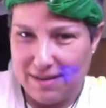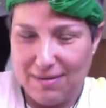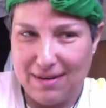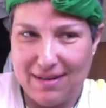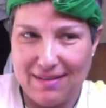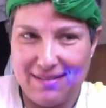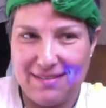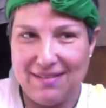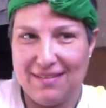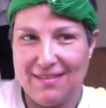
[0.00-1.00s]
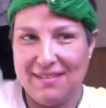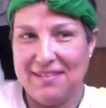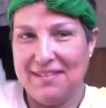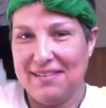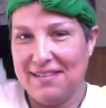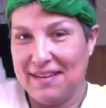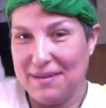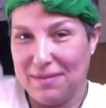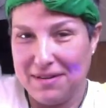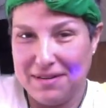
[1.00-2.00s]
I mean, yeah,
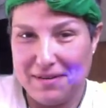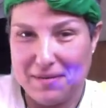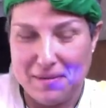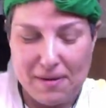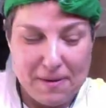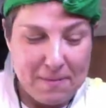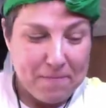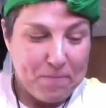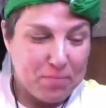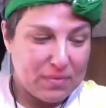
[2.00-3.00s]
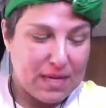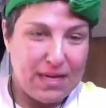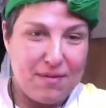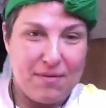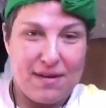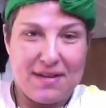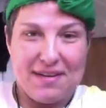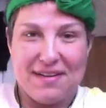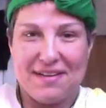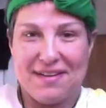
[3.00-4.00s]
but no. Anyway,
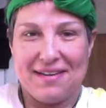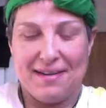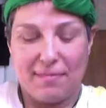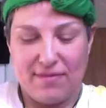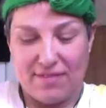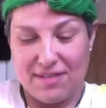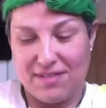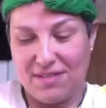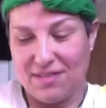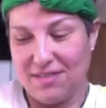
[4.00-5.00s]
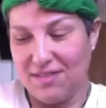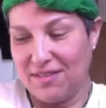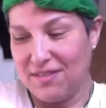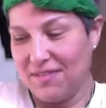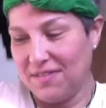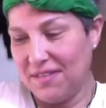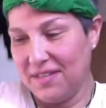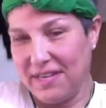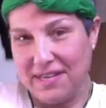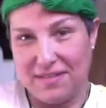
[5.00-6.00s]
my face is, looks different
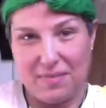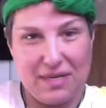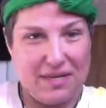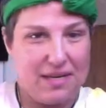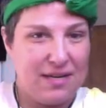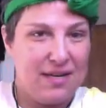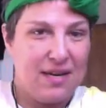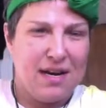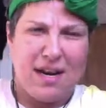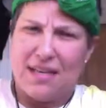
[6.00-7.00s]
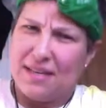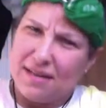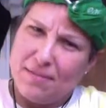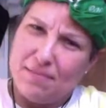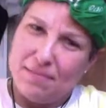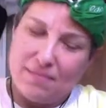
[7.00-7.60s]
today to me. I think I'm.